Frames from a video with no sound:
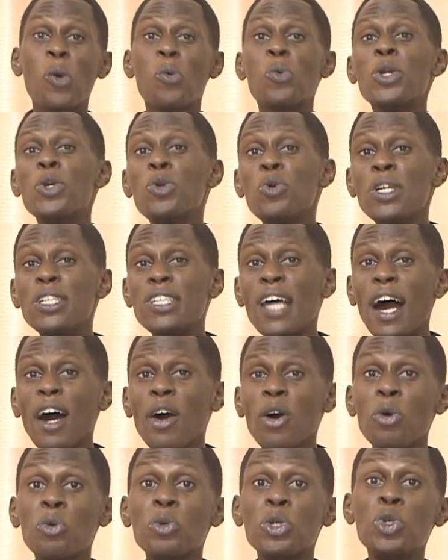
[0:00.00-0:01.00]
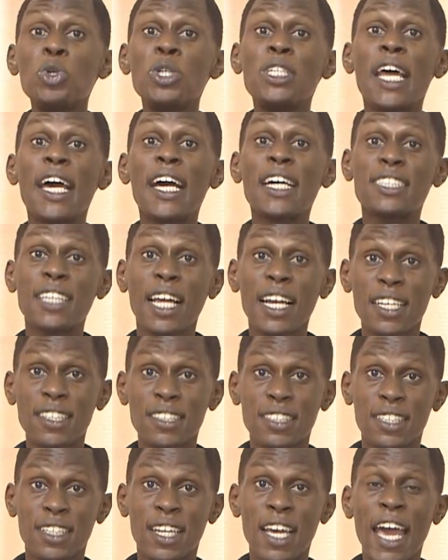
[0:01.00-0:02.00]
We do it how? We do it
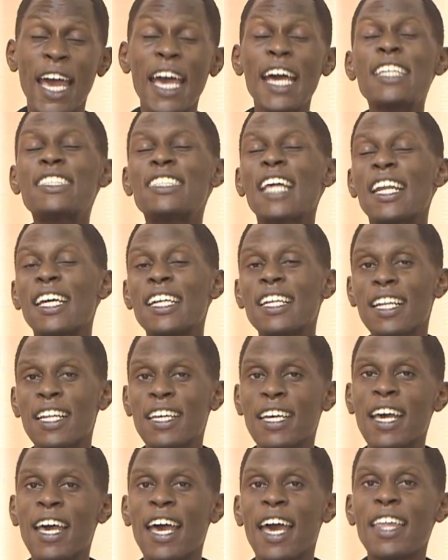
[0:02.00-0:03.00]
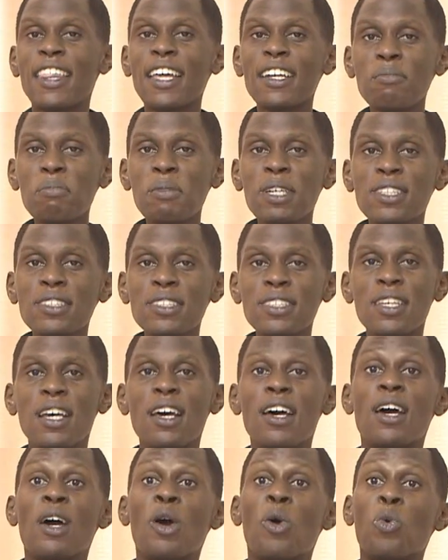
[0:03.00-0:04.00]
excellently. And that means
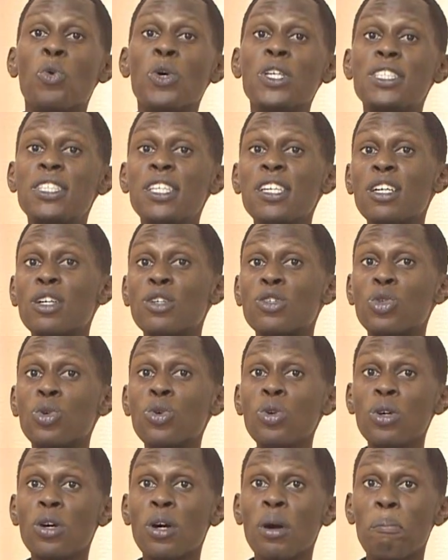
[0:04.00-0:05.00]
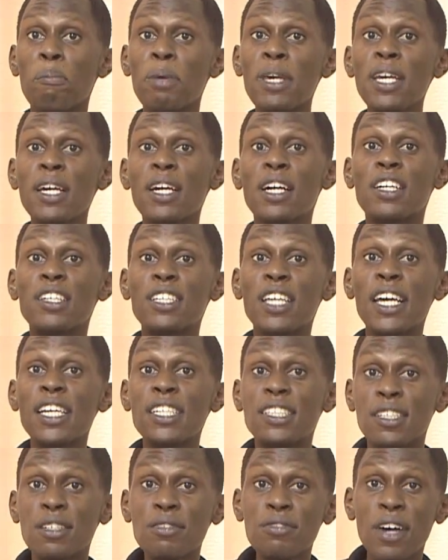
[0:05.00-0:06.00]
we seek to be
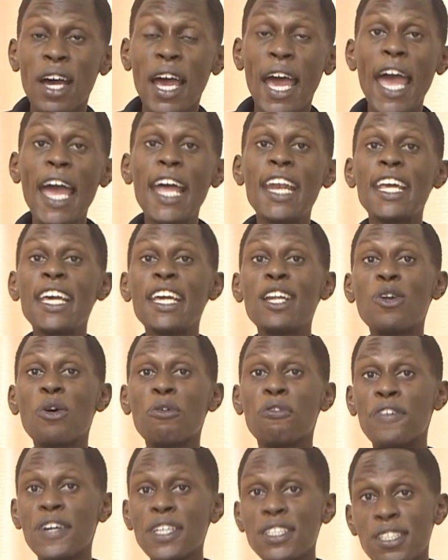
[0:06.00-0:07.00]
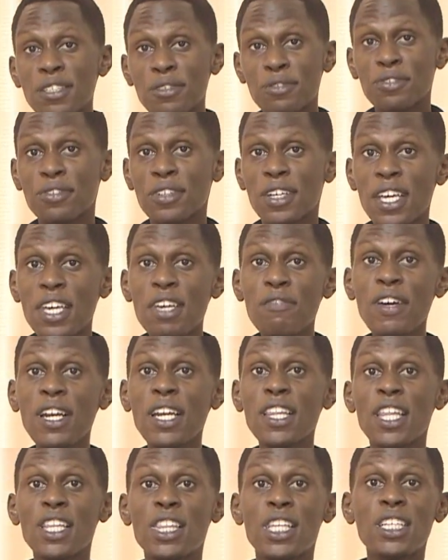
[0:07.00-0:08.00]
creative and innovative,
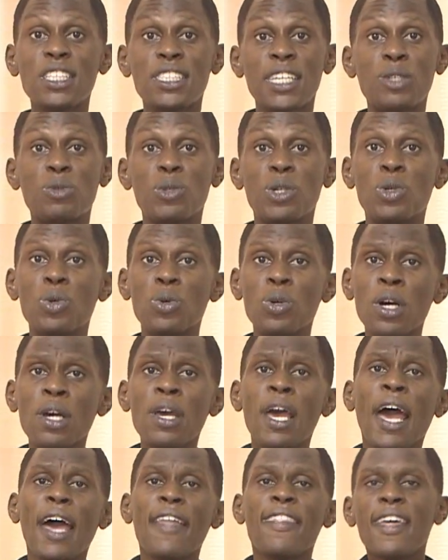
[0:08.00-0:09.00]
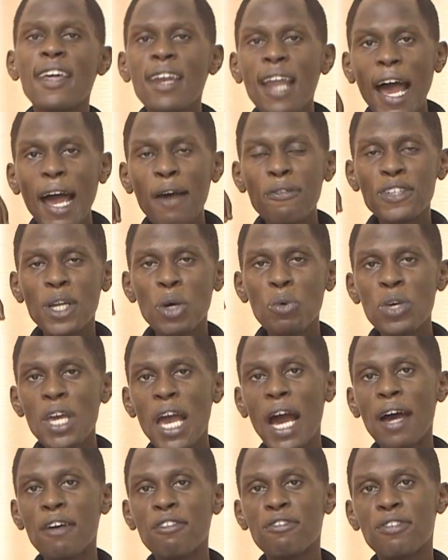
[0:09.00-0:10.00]
even in the things that we do. And then after we
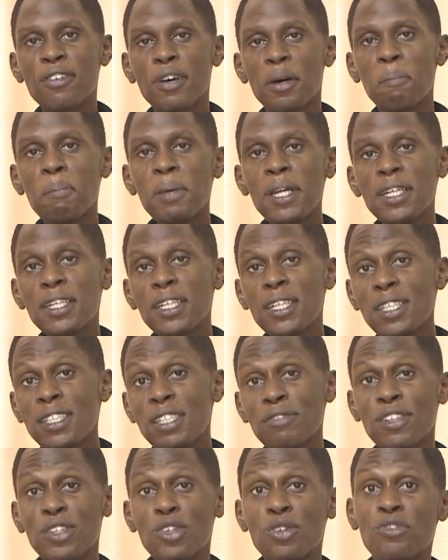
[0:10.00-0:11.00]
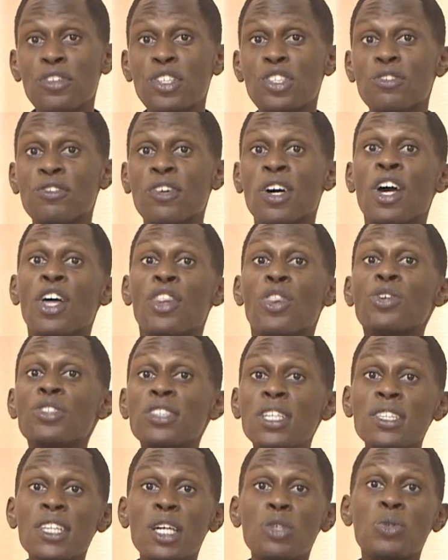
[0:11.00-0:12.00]
have been creative and innovative, those
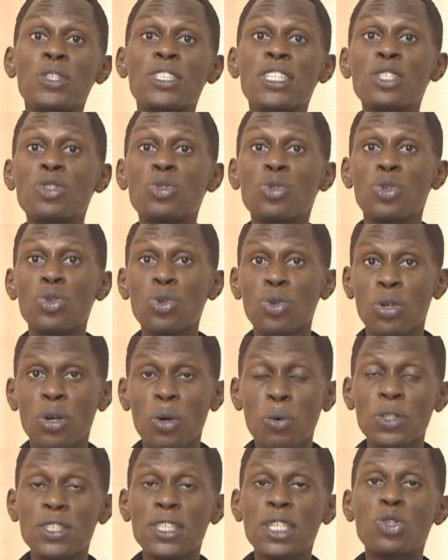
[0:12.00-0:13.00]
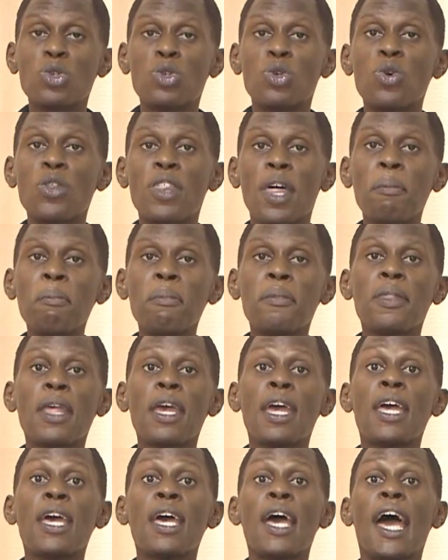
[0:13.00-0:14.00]
things that we set to do them
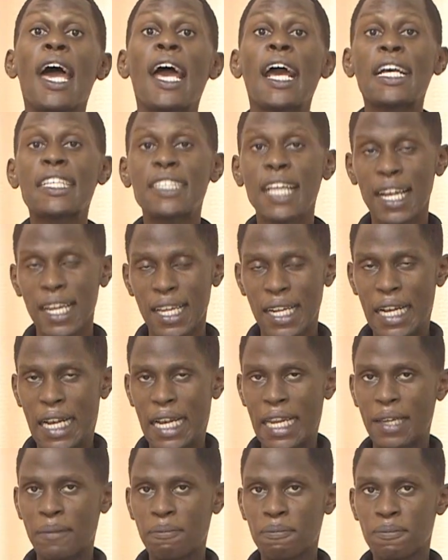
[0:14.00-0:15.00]
excellently.